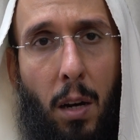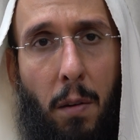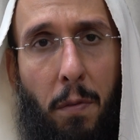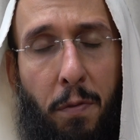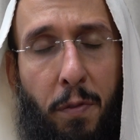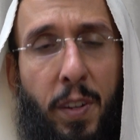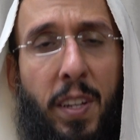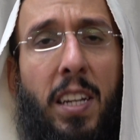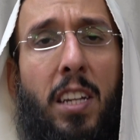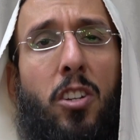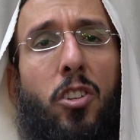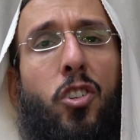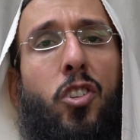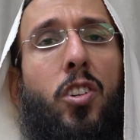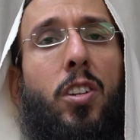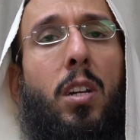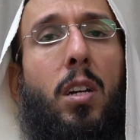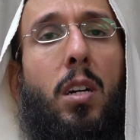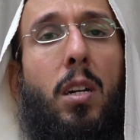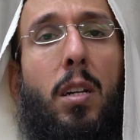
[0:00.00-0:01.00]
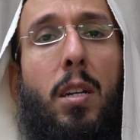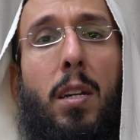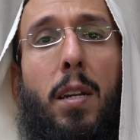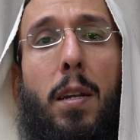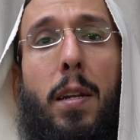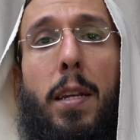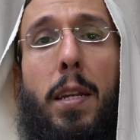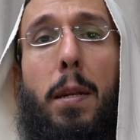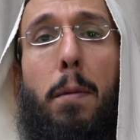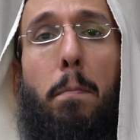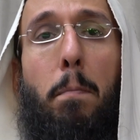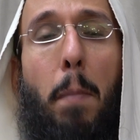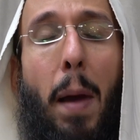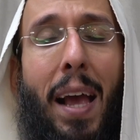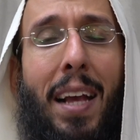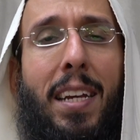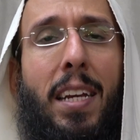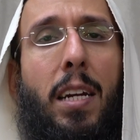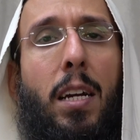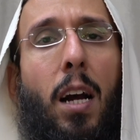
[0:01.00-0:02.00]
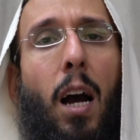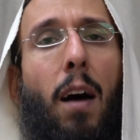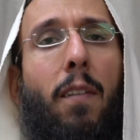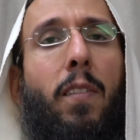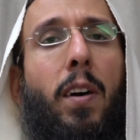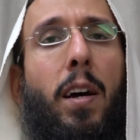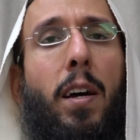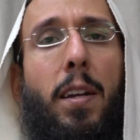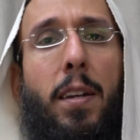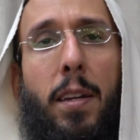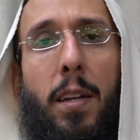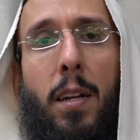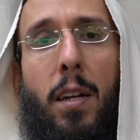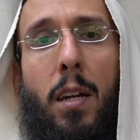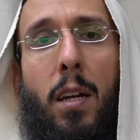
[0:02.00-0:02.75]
finished making of it